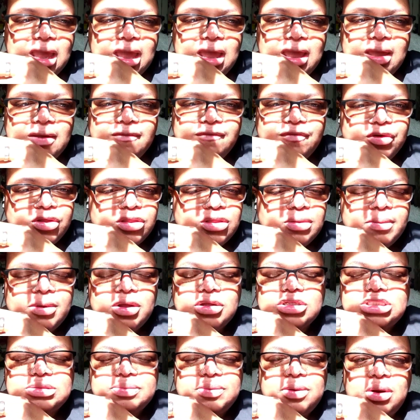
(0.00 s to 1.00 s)
And for the
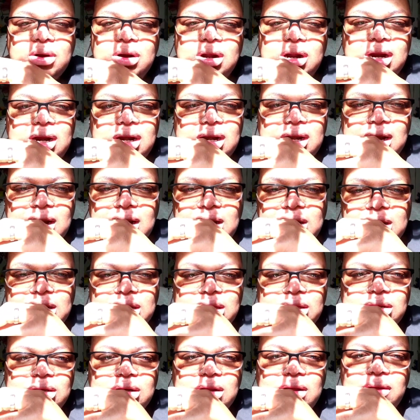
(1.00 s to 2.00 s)
most part,
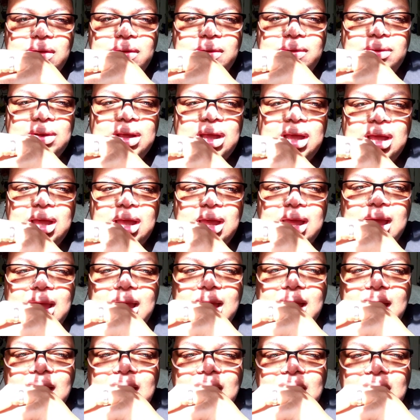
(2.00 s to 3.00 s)
you know,
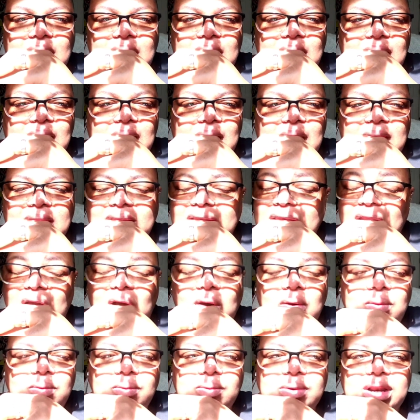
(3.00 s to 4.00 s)
I
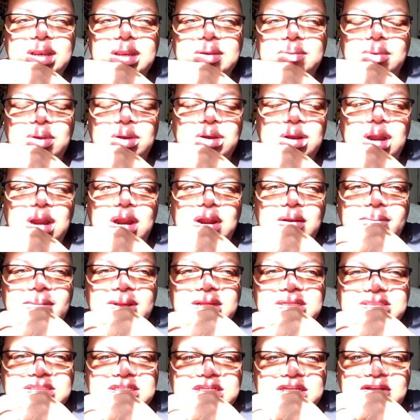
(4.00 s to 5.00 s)
don't really want to hurt
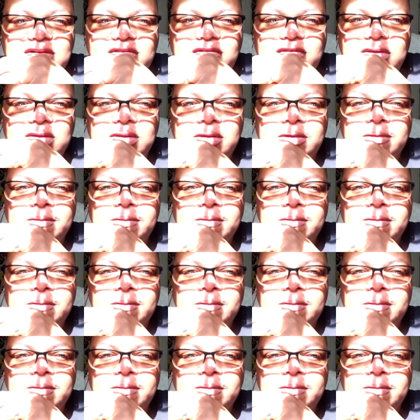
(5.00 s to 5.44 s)
myself,